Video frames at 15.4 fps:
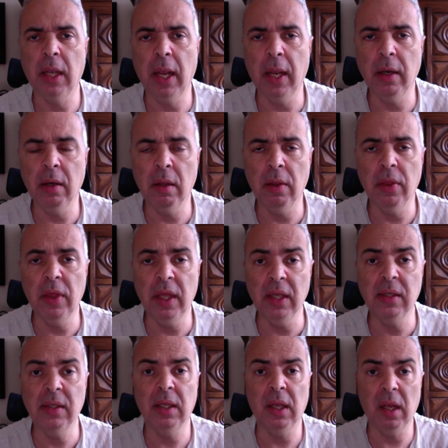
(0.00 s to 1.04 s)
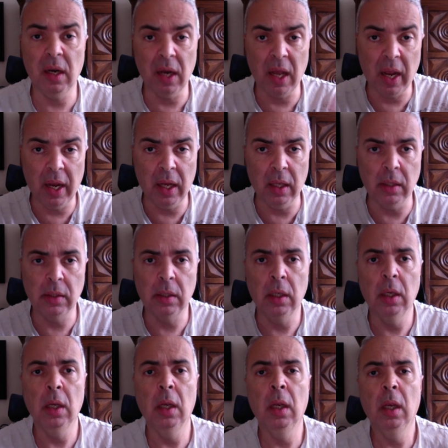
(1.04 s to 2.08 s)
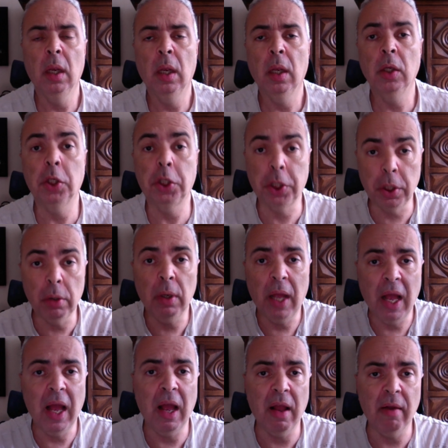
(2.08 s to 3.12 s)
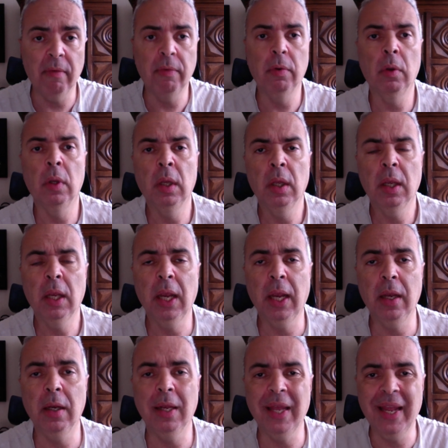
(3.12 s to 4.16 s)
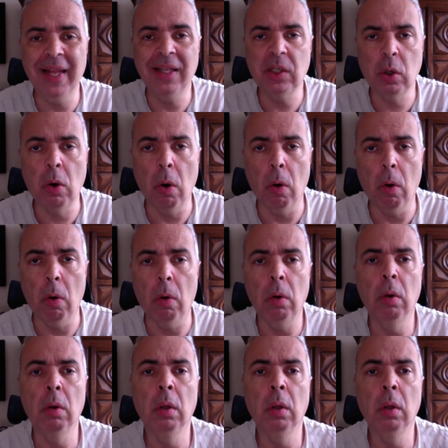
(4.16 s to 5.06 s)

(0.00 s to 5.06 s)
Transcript: And this alliance should have in its core